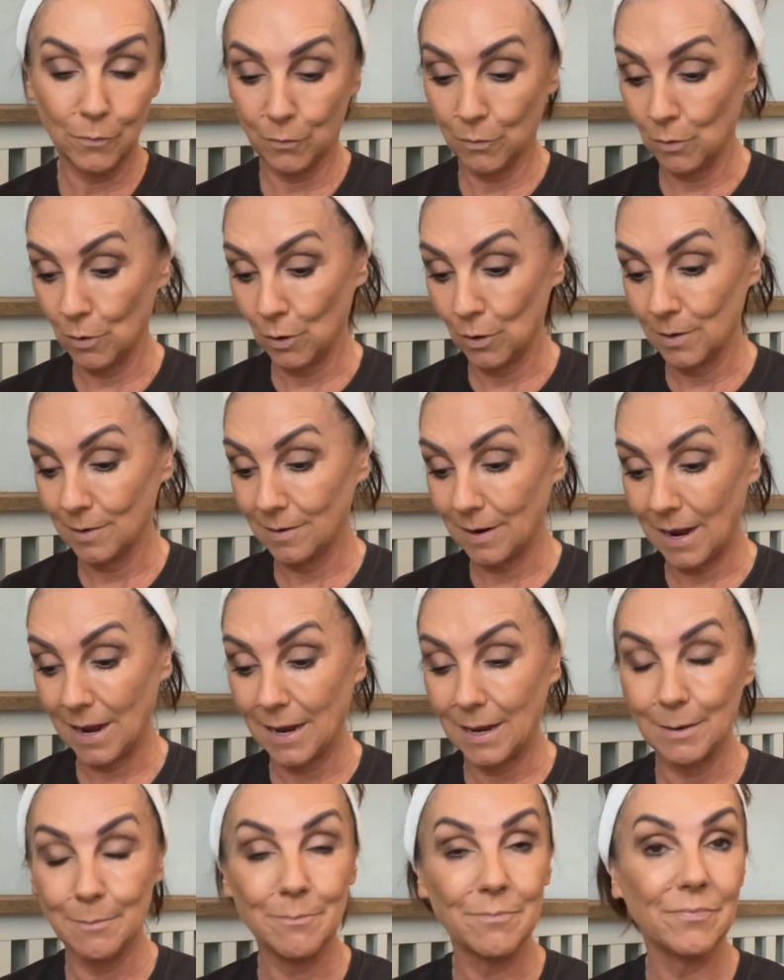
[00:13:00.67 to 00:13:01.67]
for a long
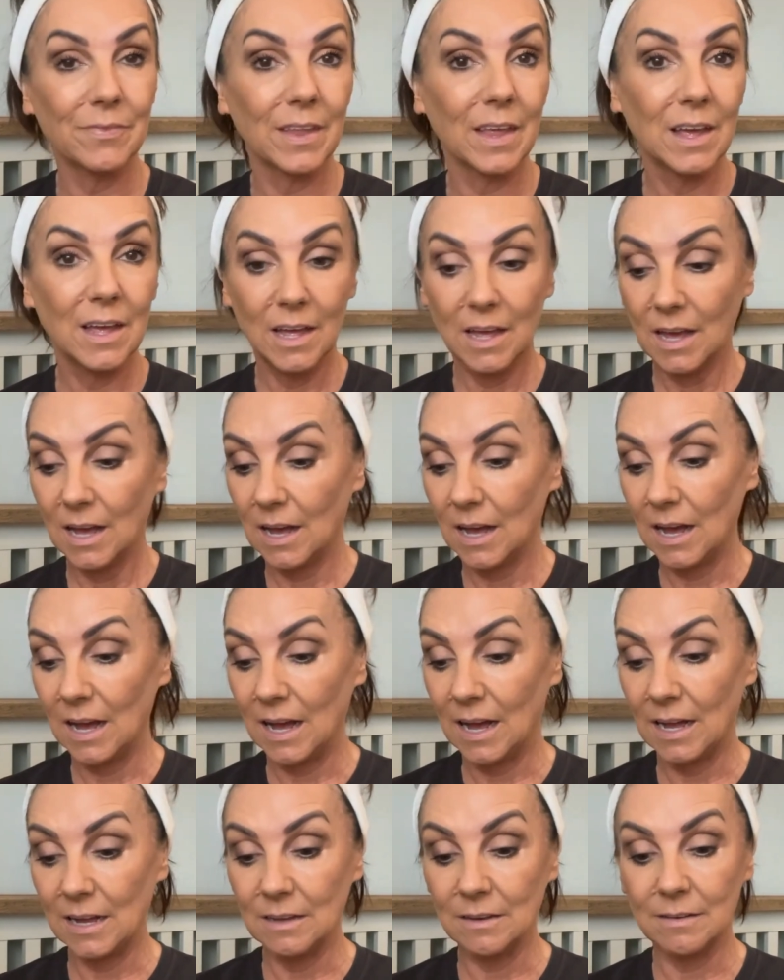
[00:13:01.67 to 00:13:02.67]
time,
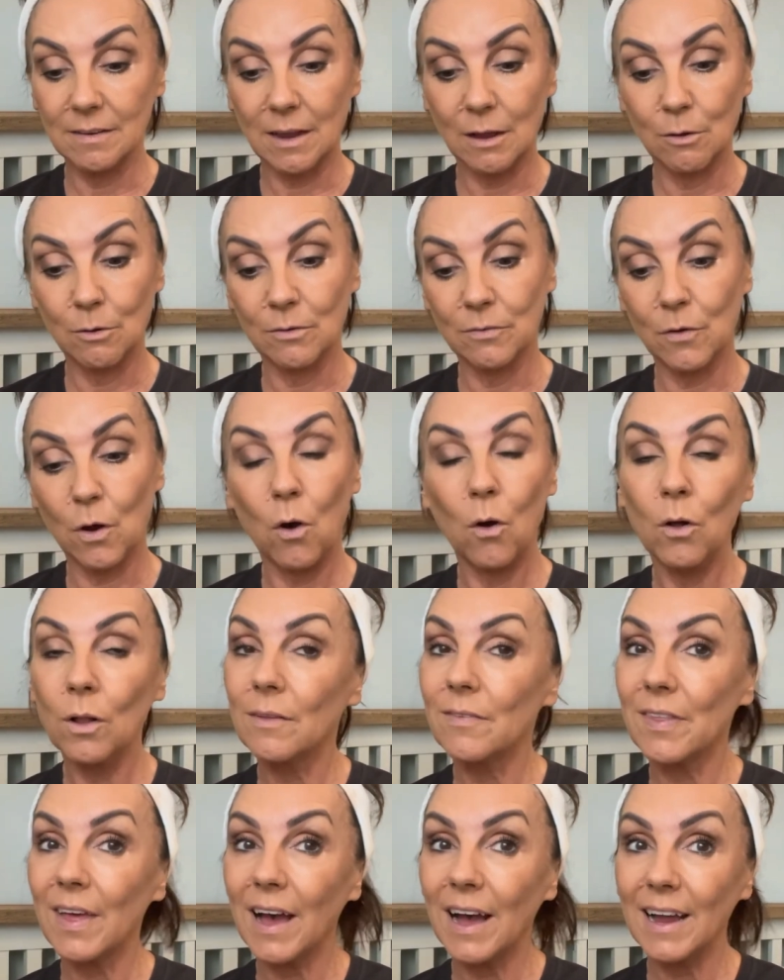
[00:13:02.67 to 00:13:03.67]
and out of all
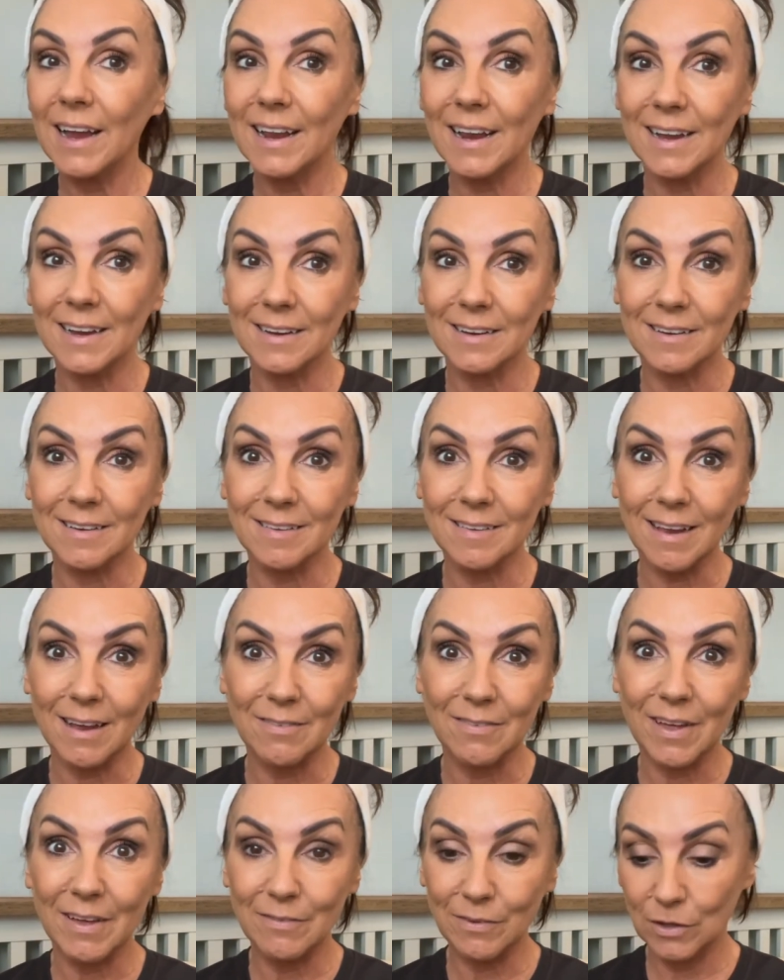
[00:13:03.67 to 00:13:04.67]
of the highlighters
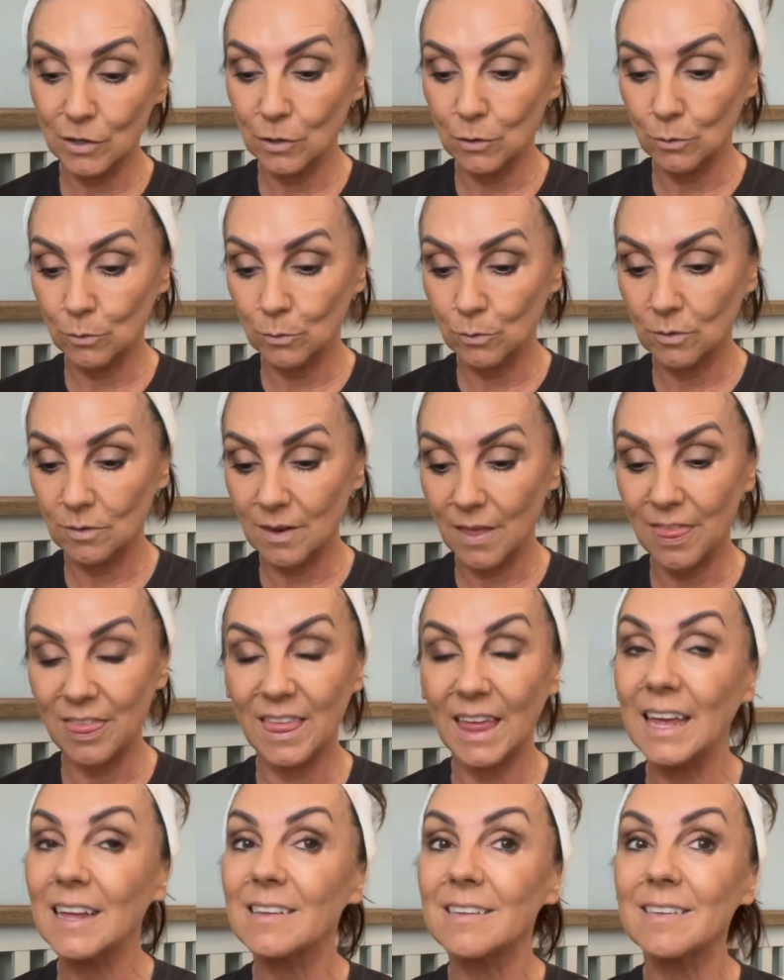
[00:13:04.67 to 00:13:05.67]
I've ever used,
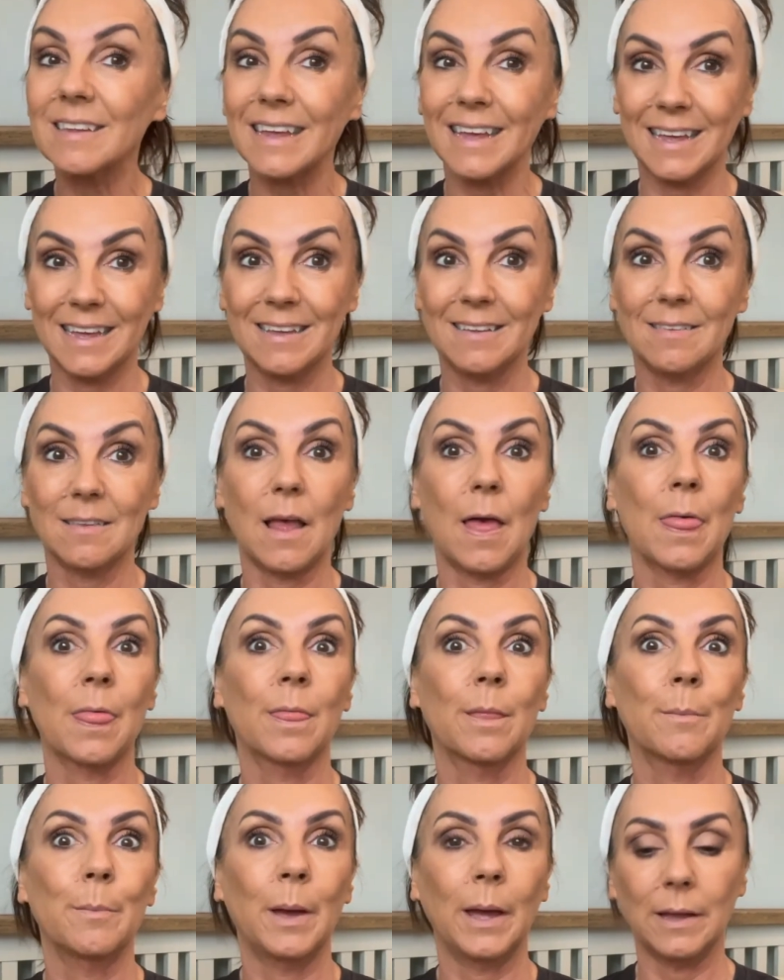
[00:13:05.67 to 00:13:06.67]
this is
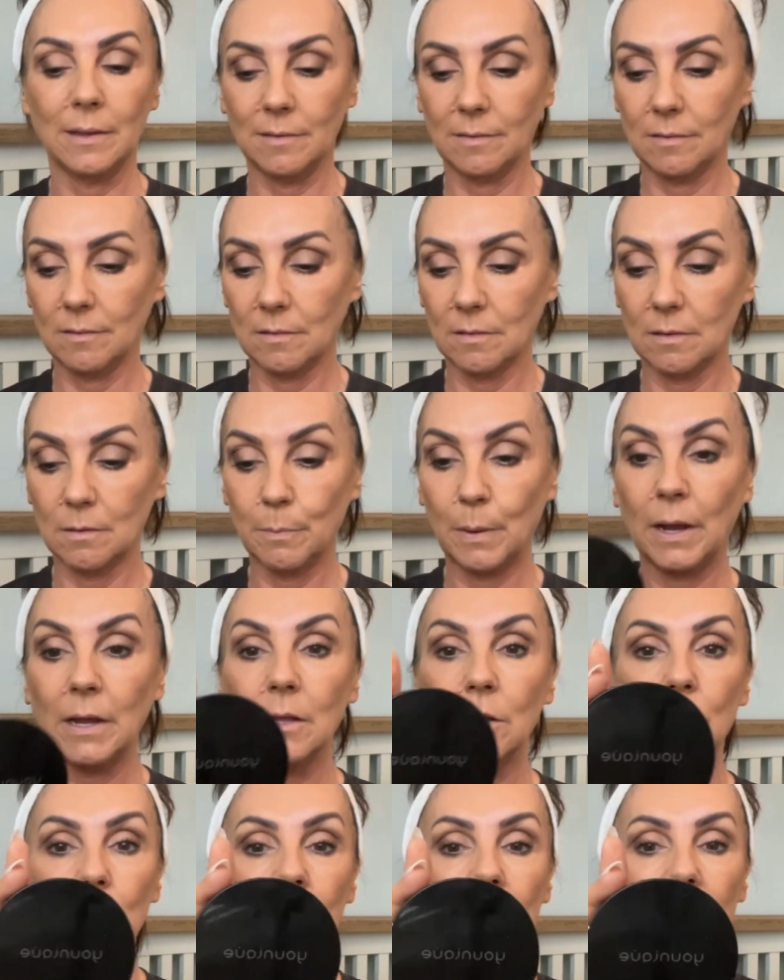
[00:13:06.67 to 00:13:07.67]
the best. By
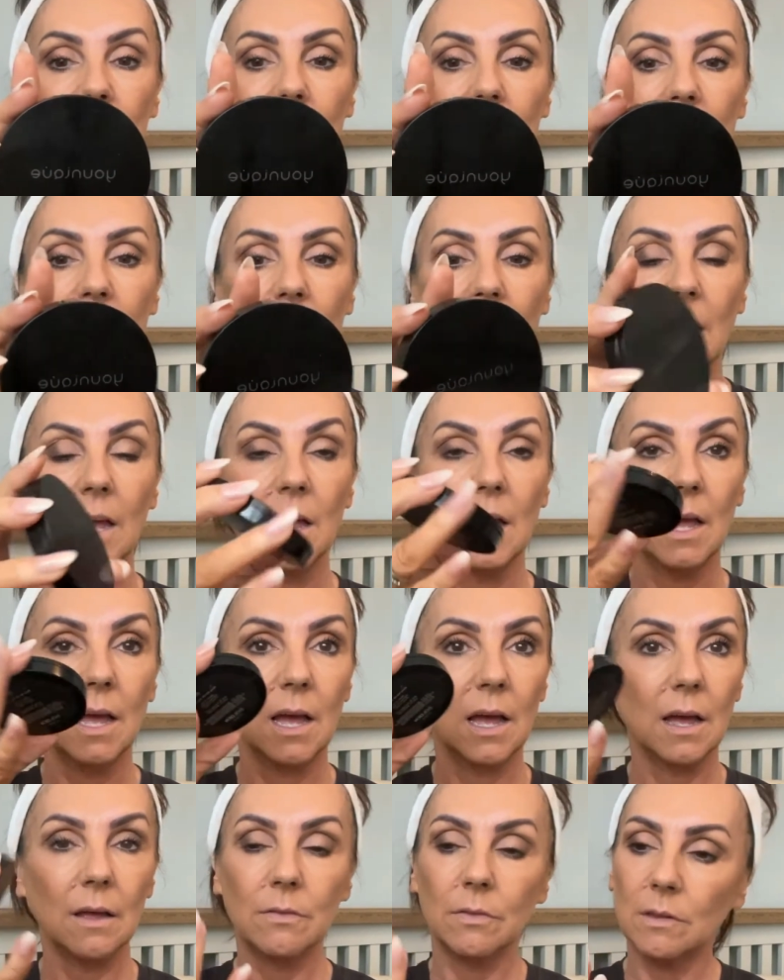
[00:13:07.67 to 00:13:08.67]
Younique,
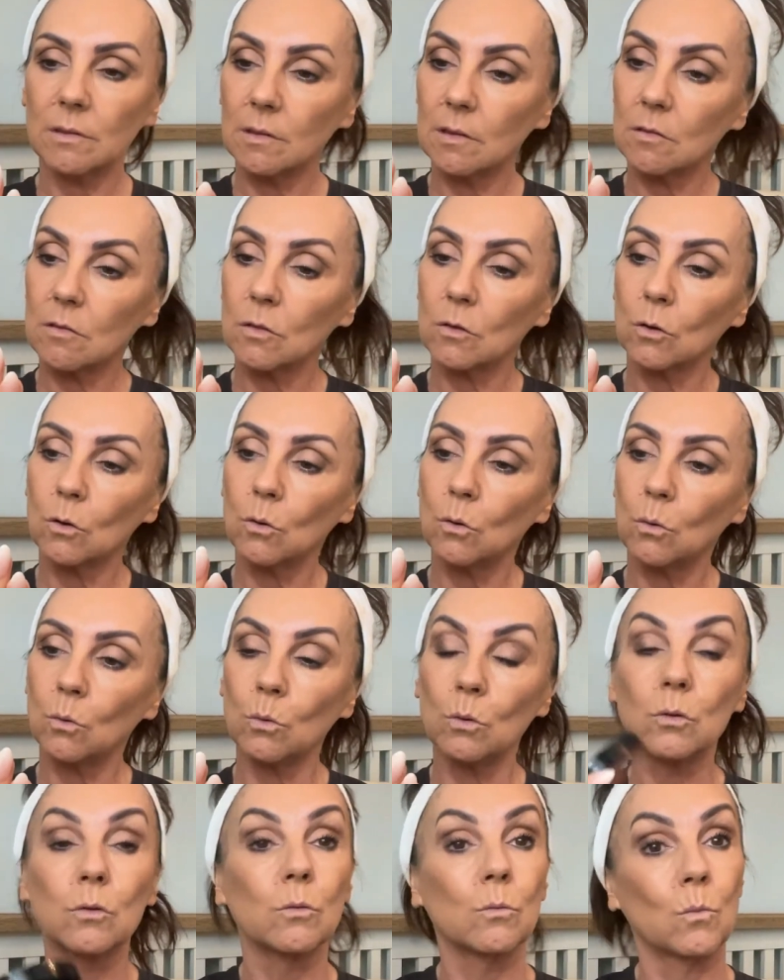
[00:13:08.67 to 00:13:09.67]
and this is the
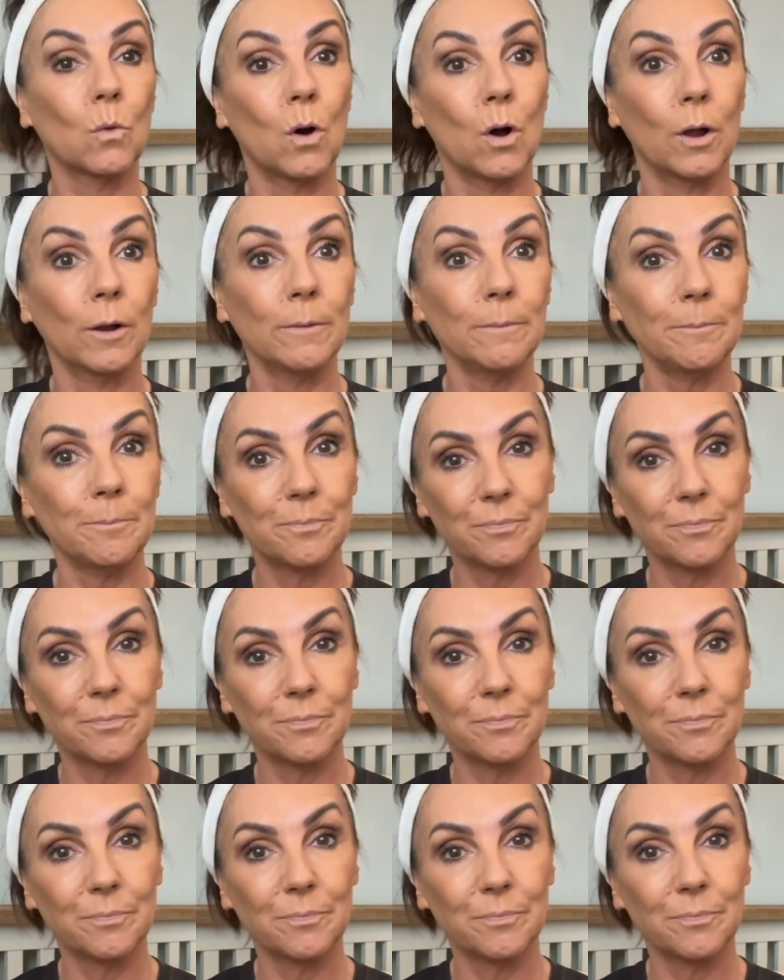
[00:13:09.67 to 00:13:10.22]
golden one,